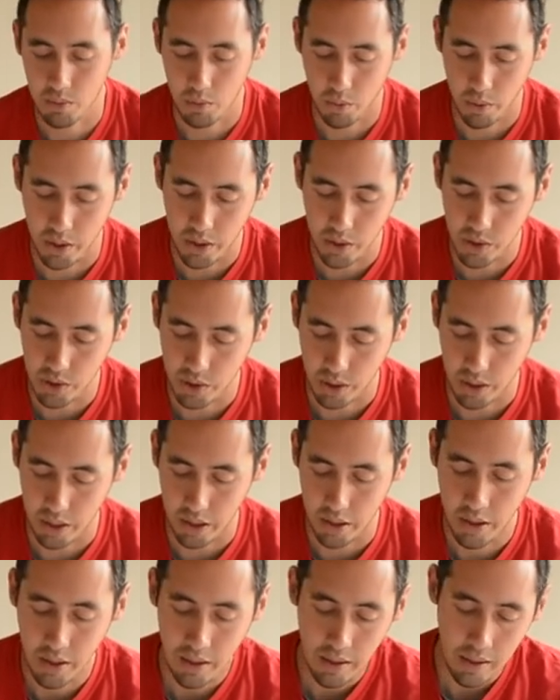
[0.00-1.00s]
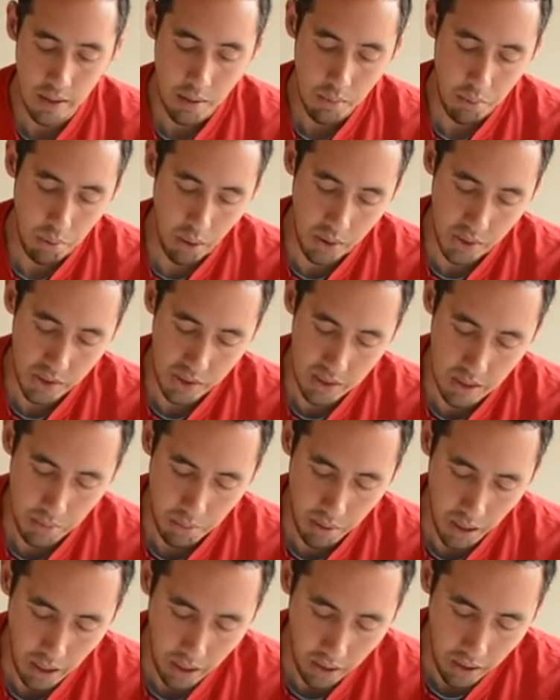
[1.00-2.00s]
We usually purchase the
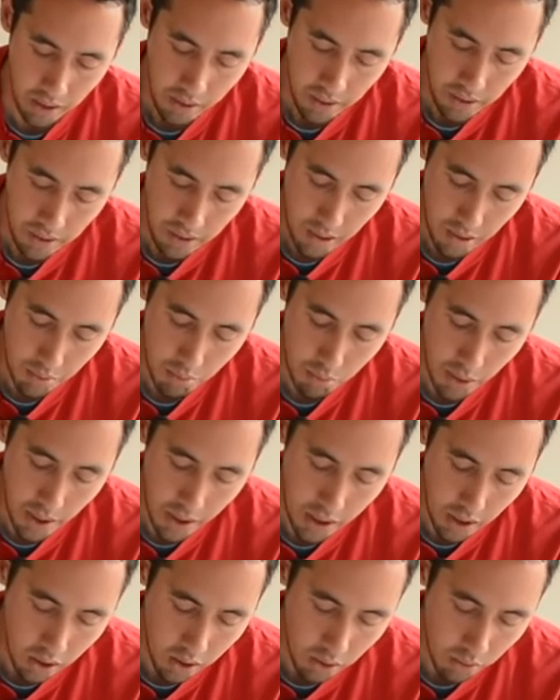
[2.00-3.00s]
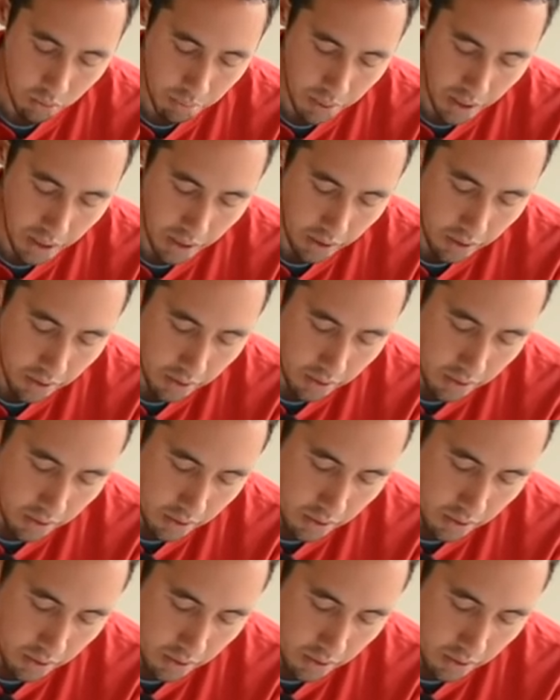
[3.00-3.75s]
paint and bring our own paint